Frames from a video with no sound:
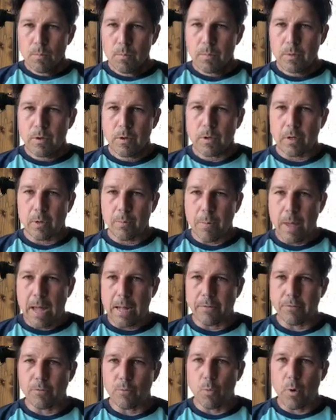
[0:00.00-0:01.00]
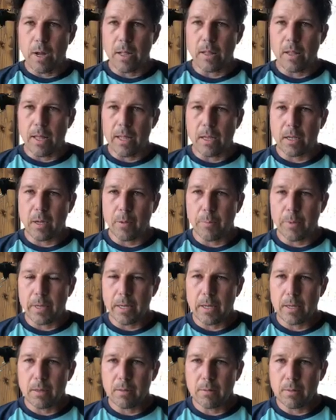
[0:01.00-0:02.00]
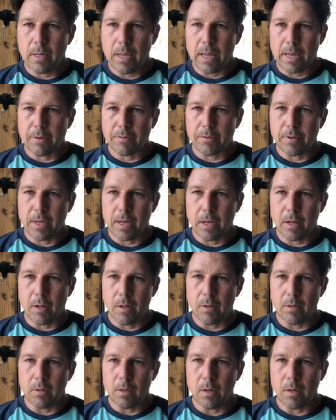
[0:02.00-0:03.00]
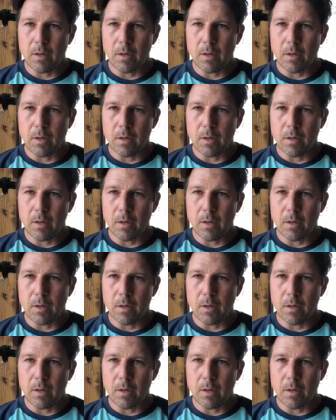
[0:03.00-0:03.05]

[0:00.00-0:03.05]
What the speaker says: You can imagine white light coming in, exhale.